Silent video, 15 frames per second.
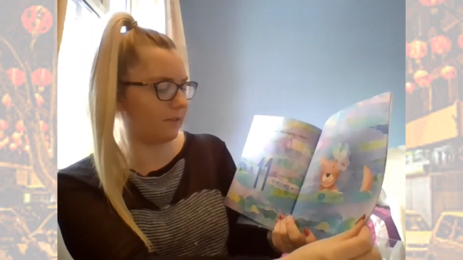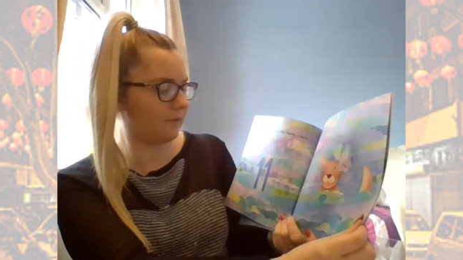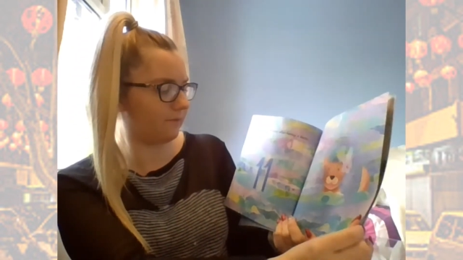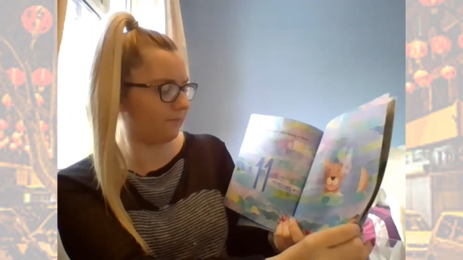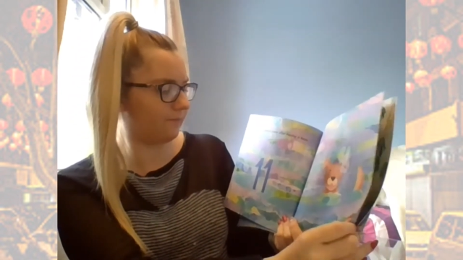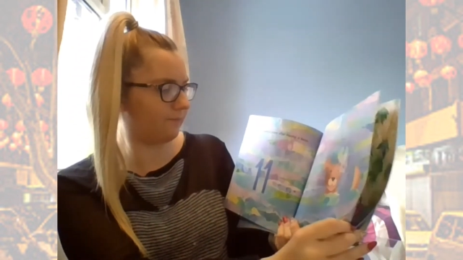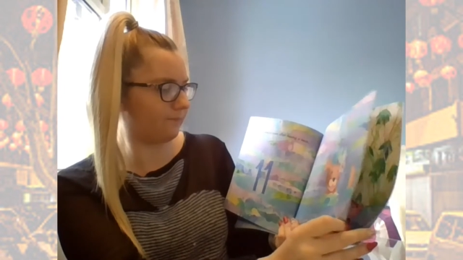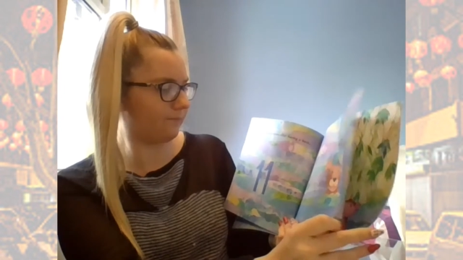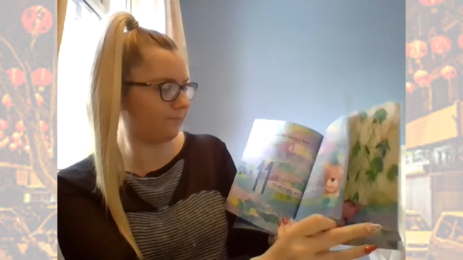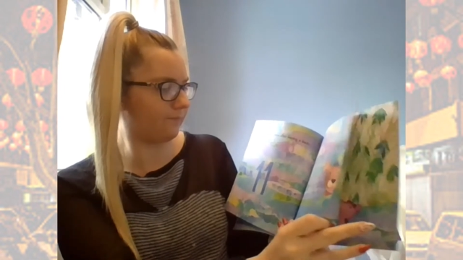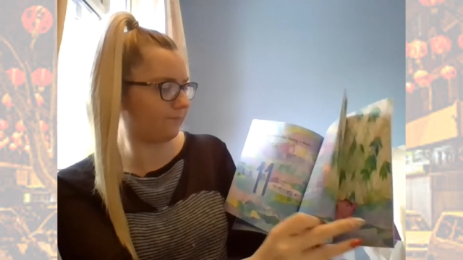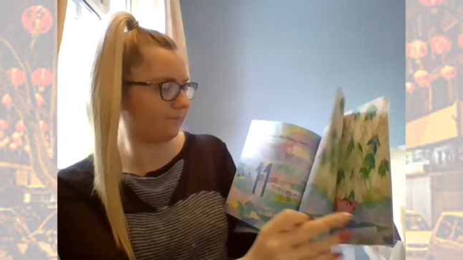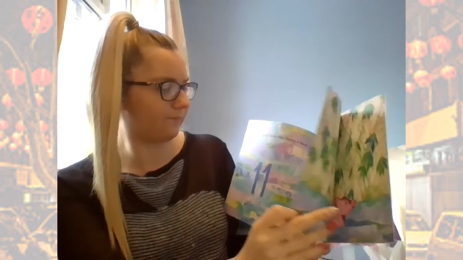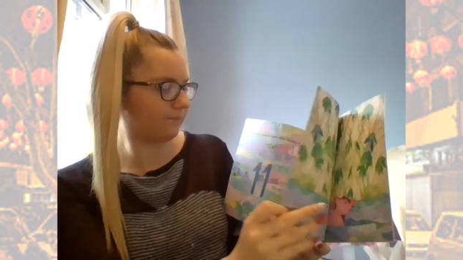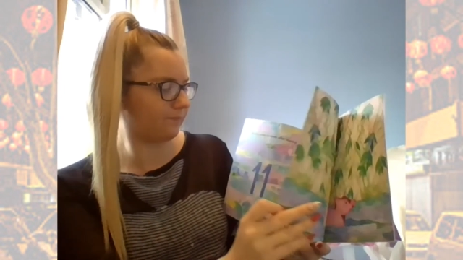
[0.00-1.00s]

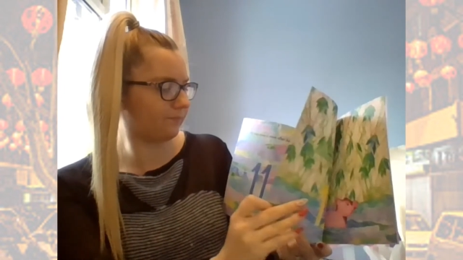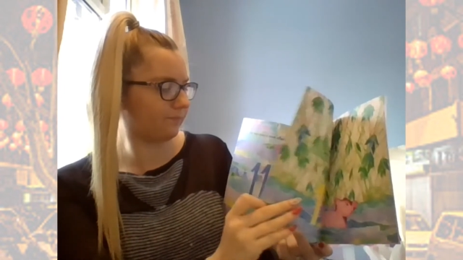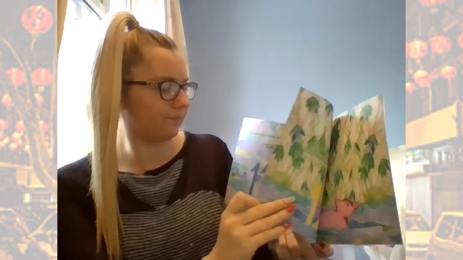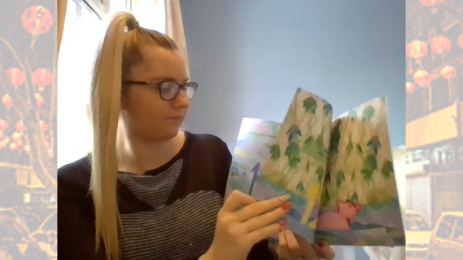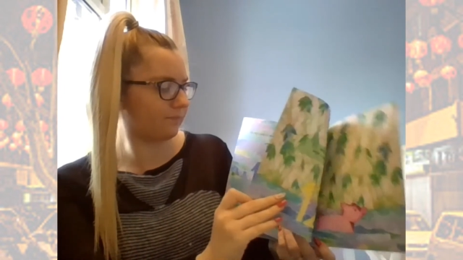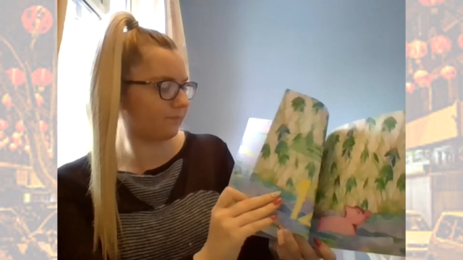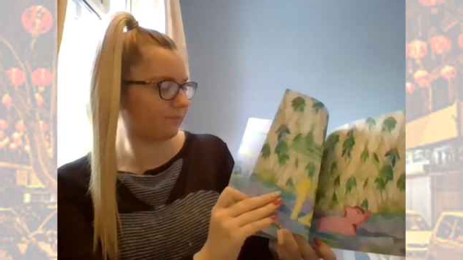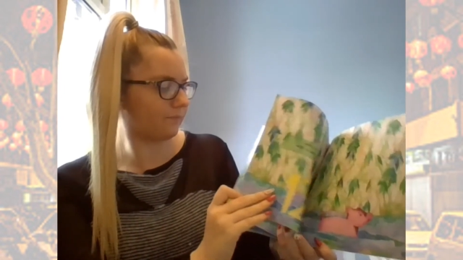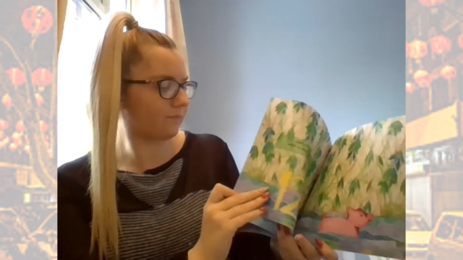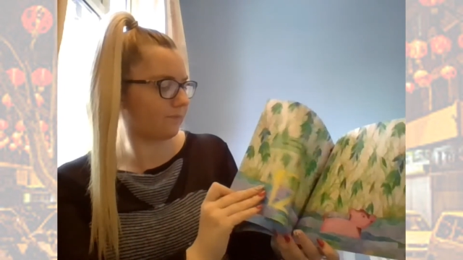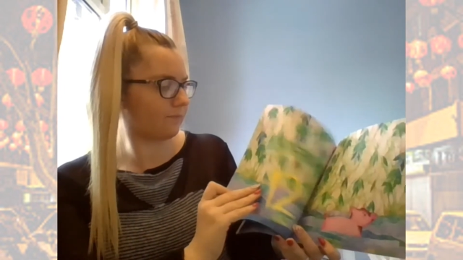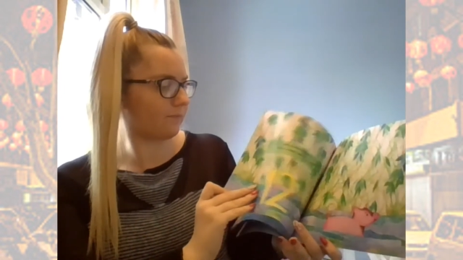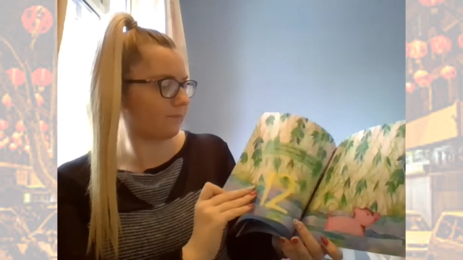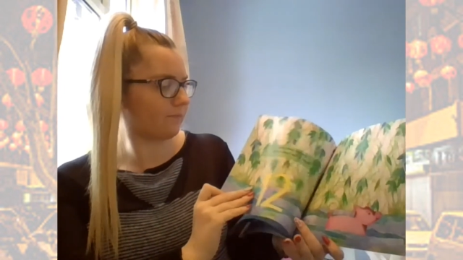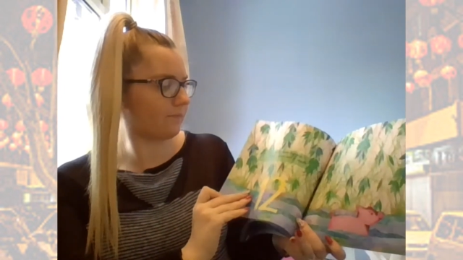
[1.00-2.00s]

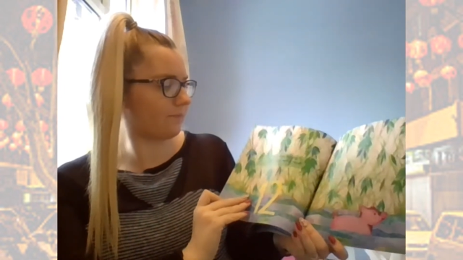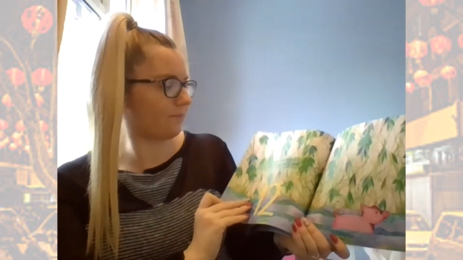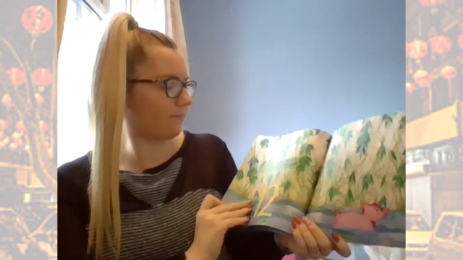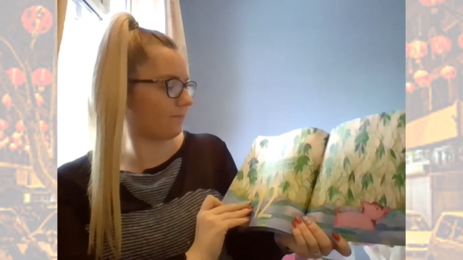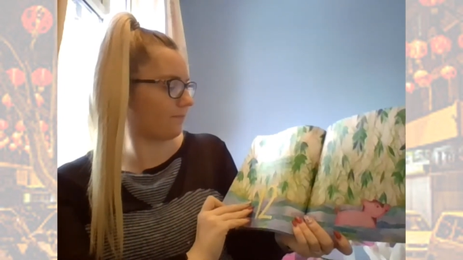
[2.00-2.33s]
Nothing is said.